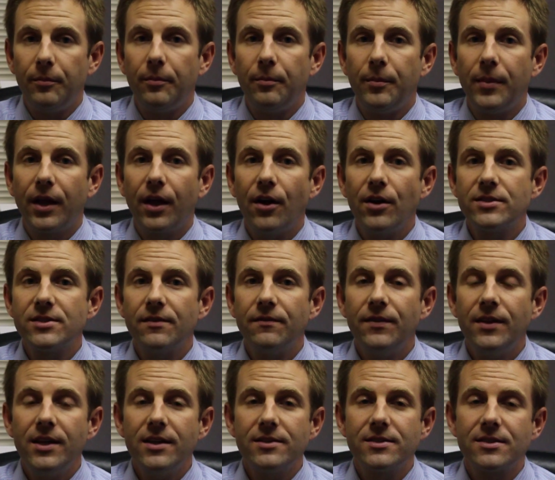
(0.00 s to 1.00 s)
Because of
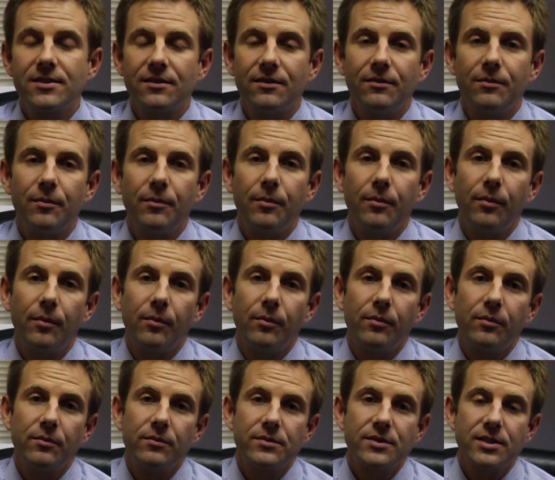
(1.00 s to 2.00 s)
this,
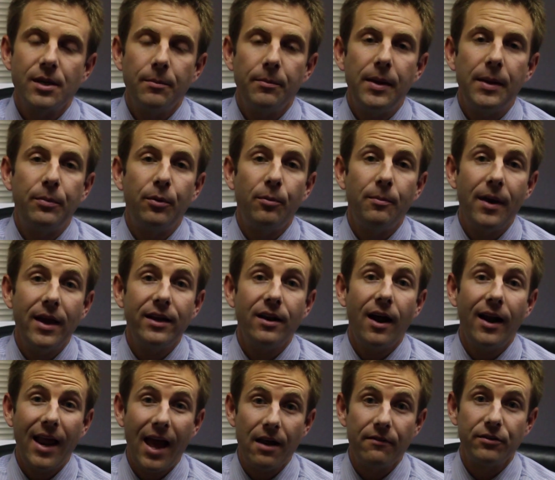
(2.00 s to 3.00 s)
some people may
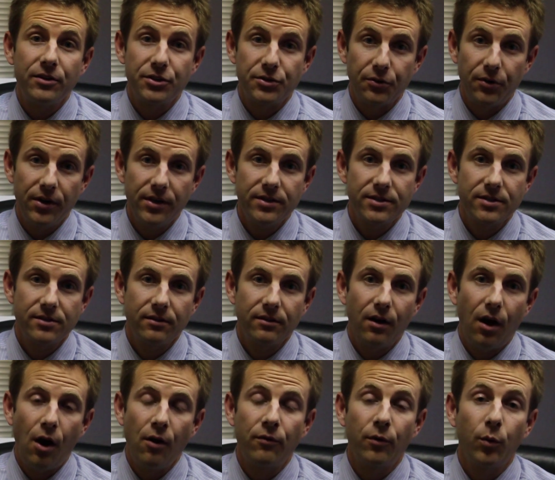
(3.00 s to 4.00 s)
not have a choice
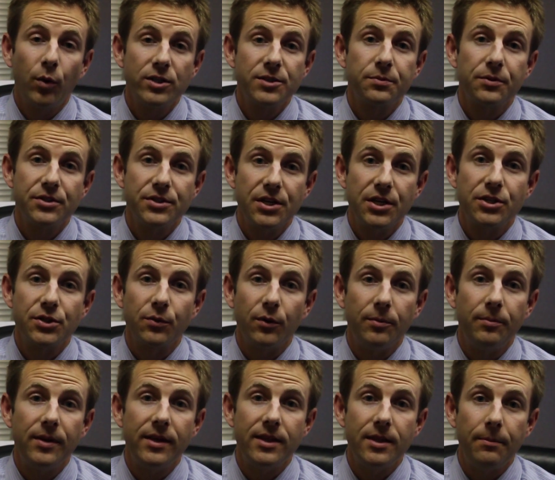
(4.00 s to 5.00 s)
over which procedure would
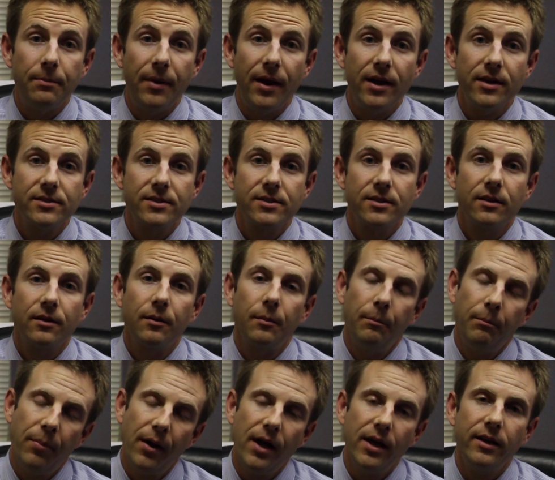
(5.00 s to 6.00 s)
be the best,
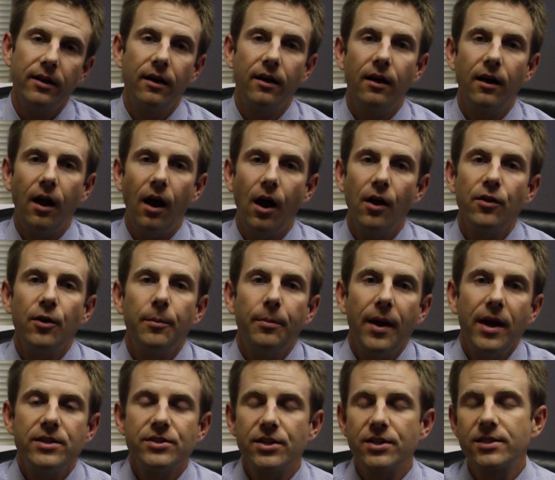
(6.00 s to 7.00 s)
but other
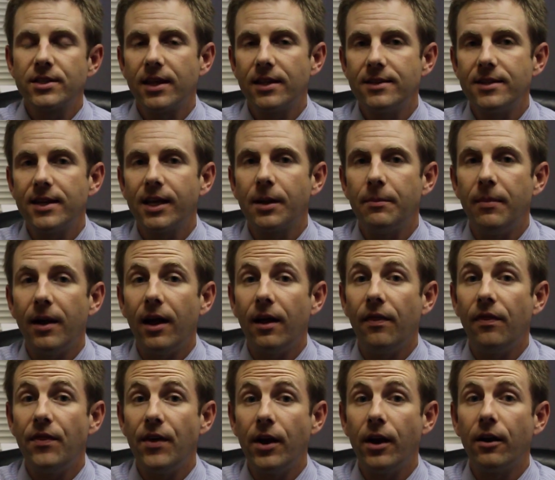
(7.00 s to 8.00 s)
patients can think
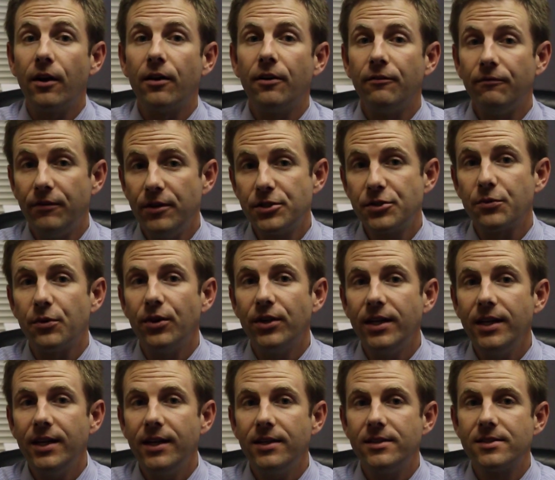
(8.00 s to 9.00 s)
about their visual
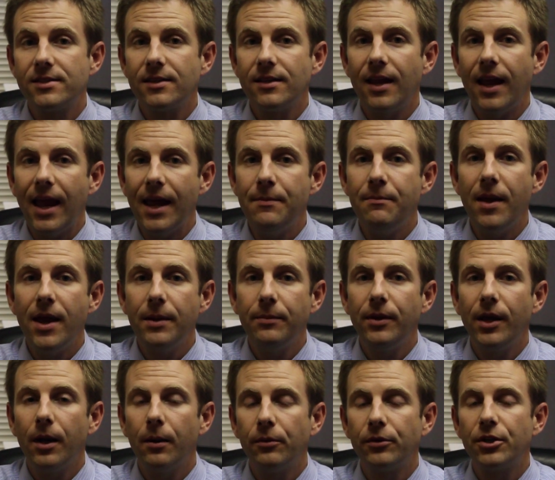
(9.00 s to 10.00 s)
needs and may
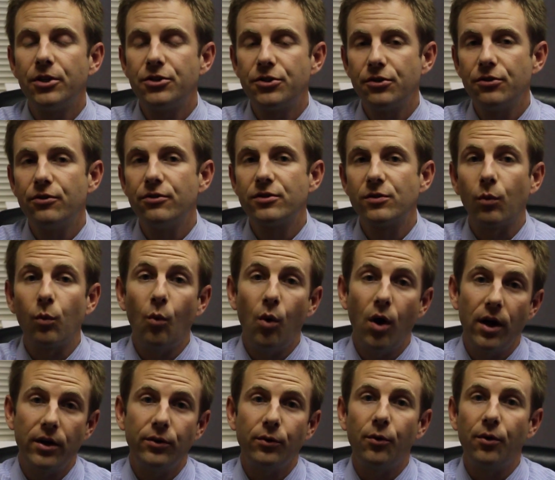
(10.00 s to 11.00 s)
be able to choose
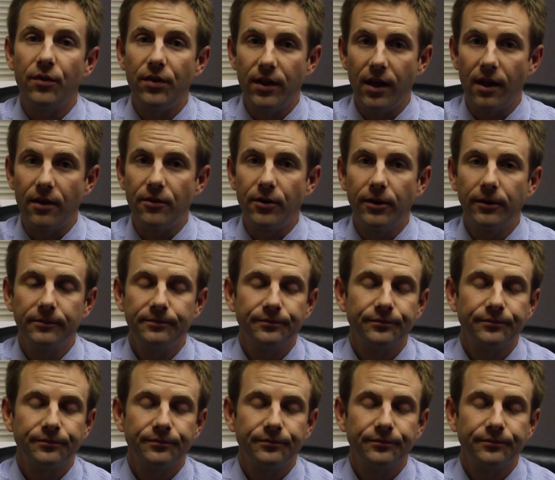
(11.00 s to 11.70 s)
one or the other.